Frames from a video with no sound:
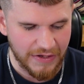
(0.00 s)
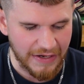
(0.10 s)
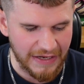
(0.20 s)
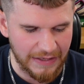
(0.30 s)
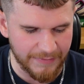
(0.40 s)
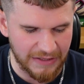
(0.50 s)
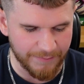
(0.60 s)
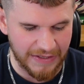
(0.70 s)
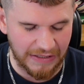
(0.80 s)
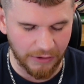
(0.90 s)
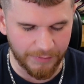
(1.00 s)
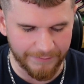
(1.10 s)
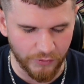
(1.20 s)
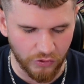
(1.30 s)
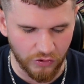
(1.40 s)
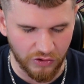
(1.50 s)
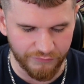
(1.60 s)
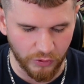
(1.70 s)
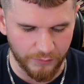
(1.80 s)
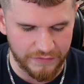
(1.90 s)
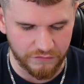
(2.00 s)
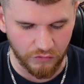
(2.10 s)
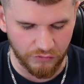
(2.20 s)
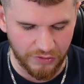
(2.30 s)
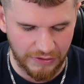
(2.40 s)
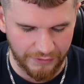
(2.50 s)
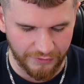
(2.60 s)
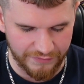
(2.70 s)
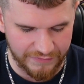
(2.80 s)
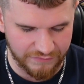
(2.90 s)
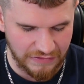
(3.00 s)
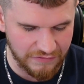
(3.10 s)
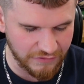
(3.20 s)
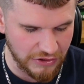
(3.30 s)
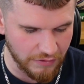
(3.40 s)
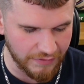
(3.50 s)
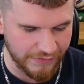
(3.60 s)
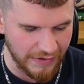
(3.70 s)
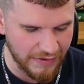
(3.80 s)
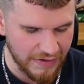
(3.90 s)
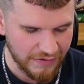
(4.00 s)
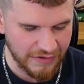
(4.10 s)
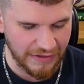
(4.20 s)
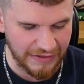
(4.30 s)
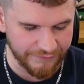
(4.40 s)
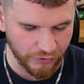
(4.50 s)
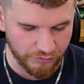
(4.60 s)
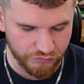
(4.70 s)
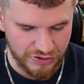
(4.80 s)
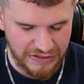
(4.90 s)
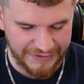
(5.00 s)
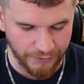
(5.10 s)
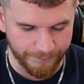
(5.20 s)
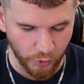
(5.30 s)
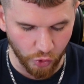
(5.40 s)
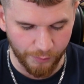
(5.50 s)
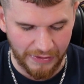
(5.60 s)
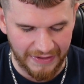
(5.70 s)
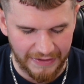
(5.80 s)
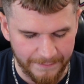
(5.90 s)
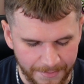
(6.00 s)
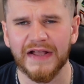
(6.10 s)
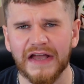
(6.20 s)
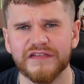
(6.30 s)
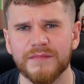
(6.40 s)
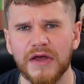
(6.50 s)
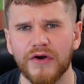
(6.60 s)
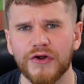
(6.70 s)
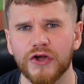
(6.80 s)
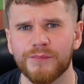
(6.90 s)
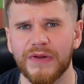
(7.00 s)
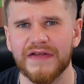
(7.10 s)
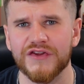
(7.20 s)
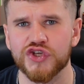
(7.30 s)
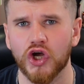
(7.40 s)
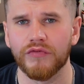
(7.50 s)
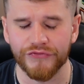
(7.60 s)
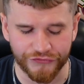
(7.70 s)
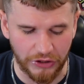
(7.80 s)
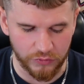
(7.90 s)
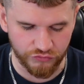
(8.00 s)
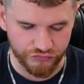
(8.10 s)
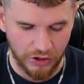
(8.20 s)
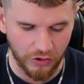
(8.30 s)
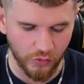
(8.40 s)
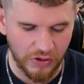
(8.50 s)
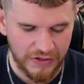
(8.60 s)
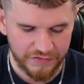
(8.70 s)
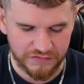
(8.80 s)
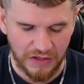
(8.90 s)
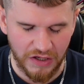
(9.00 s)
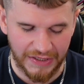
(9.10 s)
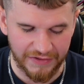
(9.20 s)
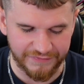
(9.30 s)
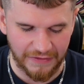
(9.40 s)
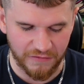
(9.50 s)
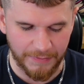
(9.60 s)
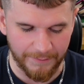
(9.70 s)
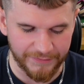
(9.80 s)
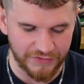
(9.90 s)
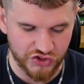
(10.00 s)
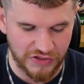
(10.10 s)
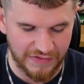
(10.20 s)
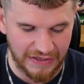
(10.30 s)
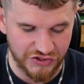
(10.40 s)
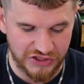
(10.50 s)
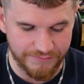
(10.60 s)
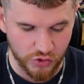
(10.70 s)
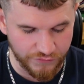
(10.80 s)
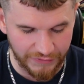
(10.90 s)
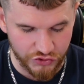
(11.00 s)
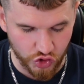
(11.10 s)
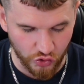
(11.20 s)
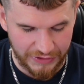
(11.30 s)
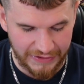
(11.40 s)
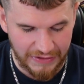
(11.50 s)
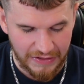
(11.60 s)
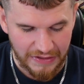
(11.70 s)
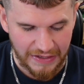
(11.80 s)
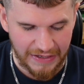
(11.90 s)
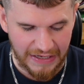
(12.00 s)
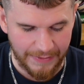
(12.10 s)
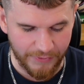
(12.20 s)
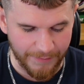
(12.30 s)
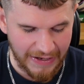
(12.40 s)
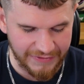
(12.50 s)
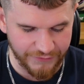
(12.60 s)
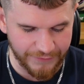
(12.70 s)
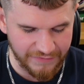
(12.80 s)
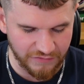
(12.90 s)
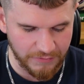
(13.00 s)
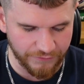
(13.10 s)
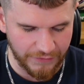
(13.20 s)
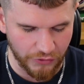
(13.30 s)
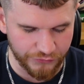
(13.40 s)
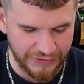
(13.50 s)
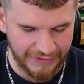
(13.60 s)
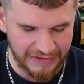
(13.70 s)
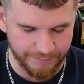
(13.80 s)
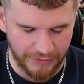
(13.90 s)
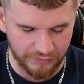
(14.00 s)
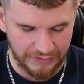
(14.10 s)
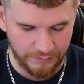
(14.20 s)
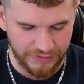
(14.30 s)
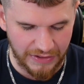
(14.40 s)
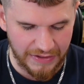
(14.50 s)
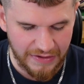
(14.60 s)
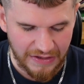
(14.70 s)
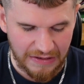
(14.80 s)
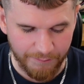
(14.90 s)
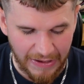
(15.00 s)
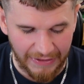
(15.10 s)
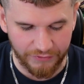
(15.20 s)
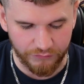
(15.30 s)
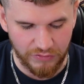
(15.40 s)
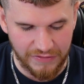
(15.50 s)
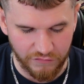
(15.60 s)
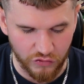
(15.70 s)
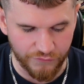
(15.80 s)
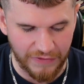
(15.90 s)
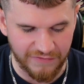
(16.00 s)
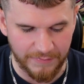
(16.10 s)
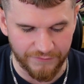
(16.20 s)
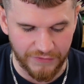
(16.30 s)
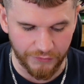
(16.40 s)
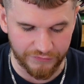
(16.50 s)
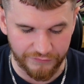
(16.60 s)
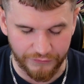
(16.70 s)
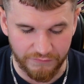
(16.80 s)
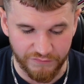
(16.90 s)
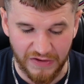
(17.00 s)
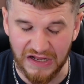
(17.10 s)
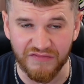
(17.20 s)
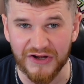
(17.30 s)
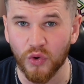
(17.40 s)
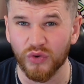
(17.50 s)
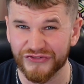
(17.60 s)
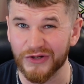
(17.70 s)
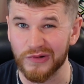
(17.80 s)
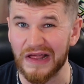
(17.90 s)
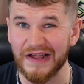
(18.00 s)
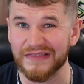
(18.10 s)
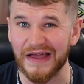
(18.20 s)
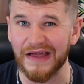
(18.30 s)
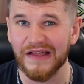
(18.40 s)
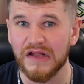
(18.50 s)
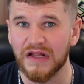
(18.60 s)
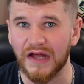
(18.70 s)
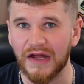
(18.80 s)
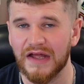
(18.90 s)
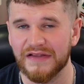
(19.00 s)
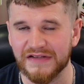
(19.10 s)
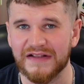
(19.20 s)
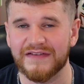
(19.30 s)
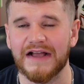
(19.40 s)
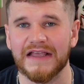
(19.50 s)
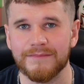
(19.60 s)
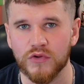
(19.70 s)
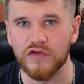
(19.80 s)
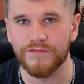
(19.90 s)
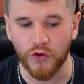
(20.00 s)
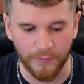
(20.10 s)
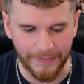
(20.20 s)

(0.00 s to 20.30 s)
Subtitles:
and it'd be a little bit more of what we saw early on in the season, knowing that United have got a really good ball player. And Casemiro could play the John Stones role, starting in a centre-back position and then actually moving and joining Amrabat at defensive midfield. United building with a back three, 2 defensive midfielders and a front 5. I'd also like that as an attacking move for